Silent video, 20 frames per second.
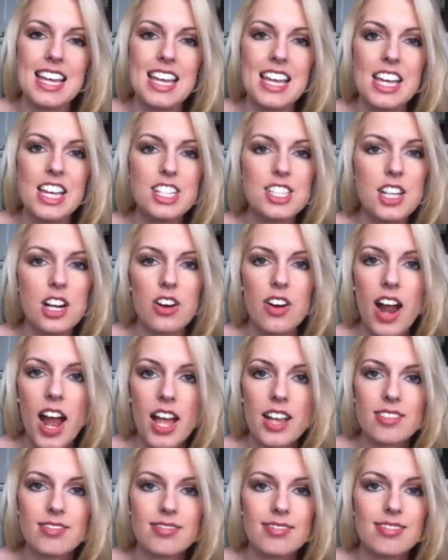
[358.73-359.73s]
It's
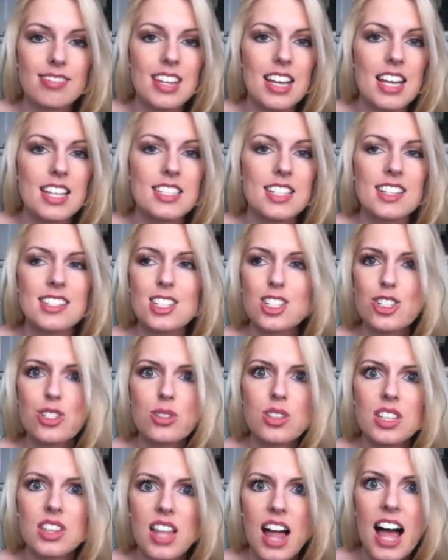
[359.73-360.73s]
alright. It doesn't
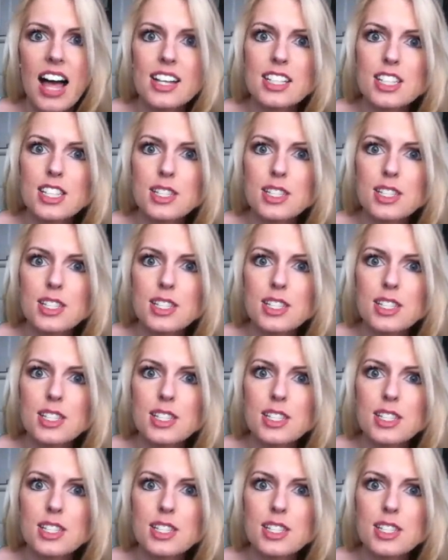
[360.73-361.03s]
do the line